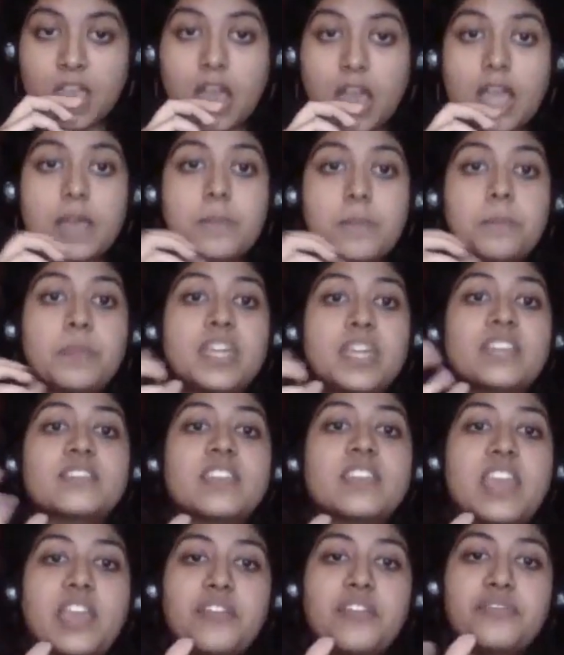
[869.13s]
I mix
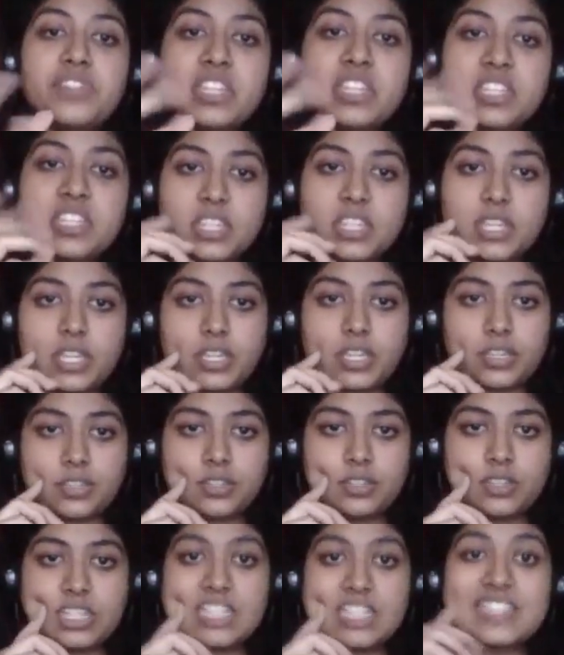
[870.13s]
everything
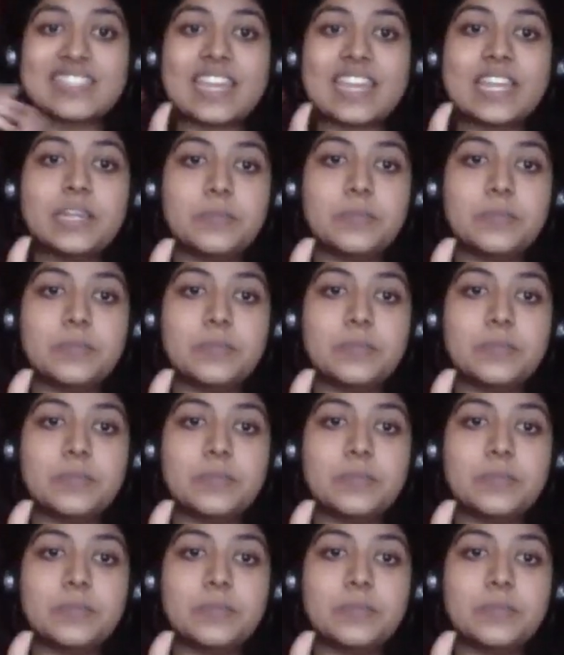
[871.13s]
inside